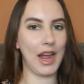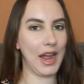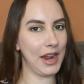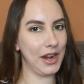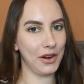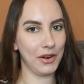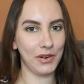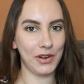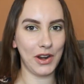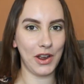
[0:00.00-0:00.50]
I
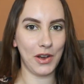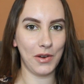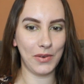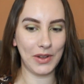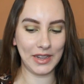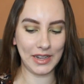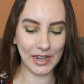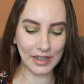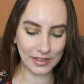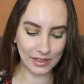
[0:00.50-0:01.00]
don't know
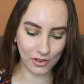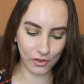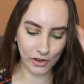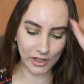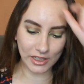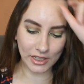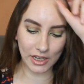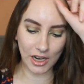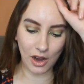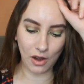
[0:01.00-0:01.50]
when that's
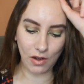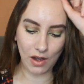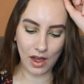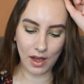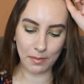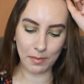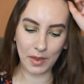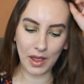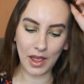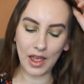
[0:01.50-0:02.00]
going to go
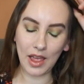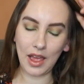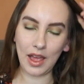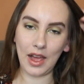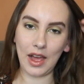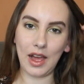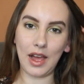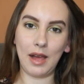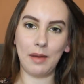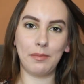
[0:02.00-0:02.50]
up,
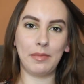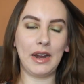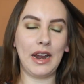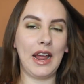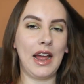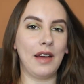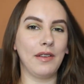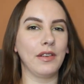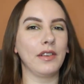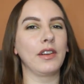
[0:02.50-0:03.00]
um, but I
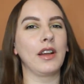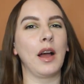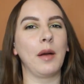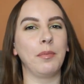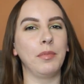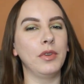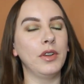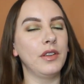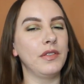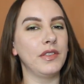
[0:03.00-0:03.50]
have a
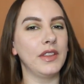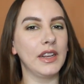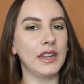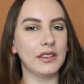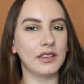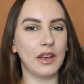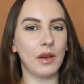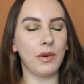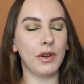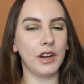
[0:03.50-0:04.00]
couple of
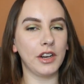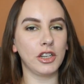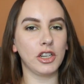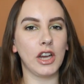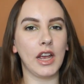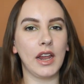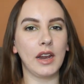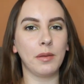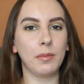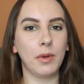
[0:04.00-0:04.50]
things I want to
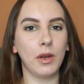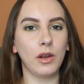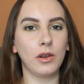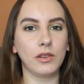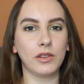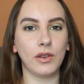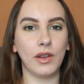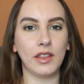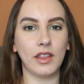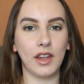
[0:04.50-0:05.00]
chat
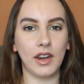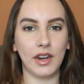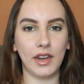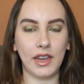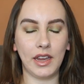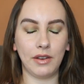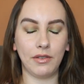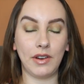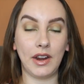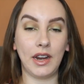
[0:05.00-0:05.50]
about, so I thought a
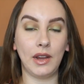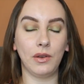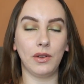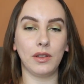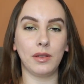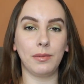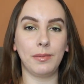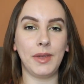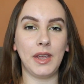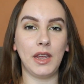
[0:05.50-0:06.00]
Get Ready
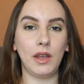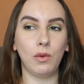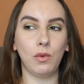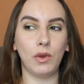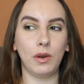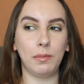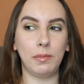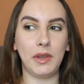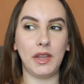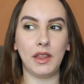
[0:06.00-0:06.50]
With Me
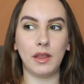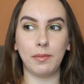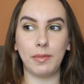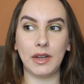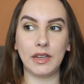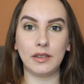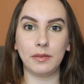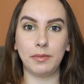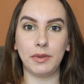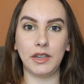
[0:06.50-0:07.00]
would be the
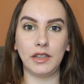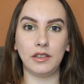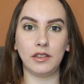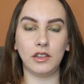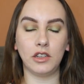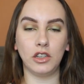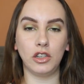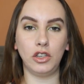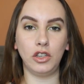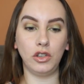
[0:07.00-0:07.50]
best place
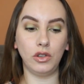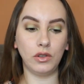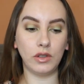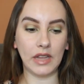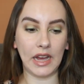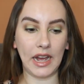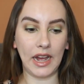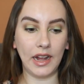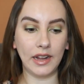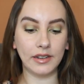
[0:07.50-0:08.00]
to do
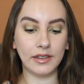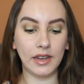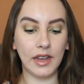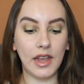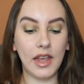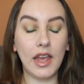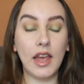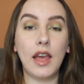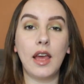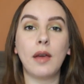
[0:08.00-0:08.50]
that.
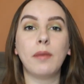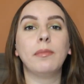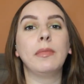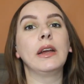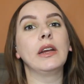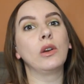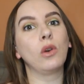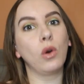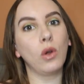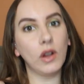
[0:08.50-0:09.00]

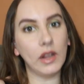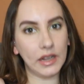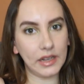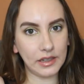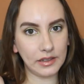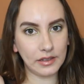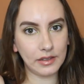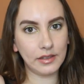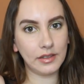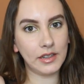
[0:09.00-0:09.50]
My goal
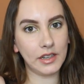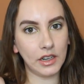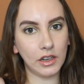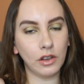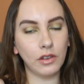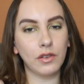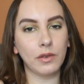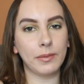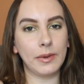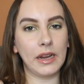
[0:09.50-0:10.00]
is
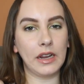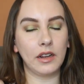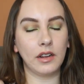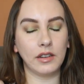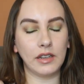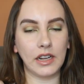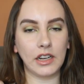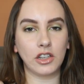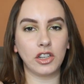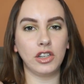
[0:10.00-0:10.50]
still for my
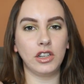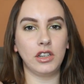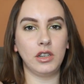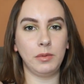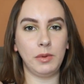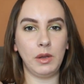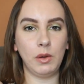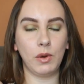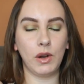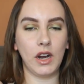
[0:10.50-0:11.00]
collection to
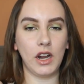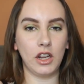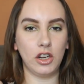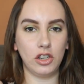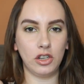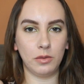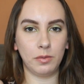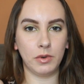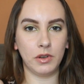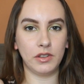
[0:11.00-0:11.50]
be
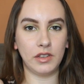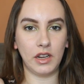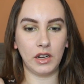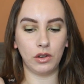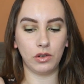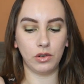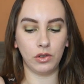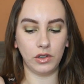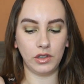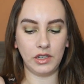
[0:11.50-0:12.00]

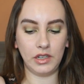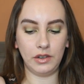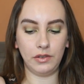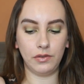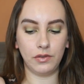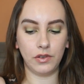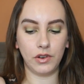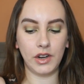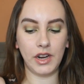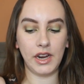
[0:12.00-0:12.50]
100% cruelty
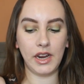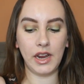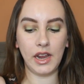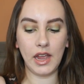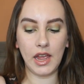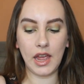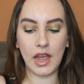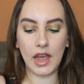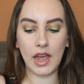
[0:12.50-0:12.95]
free.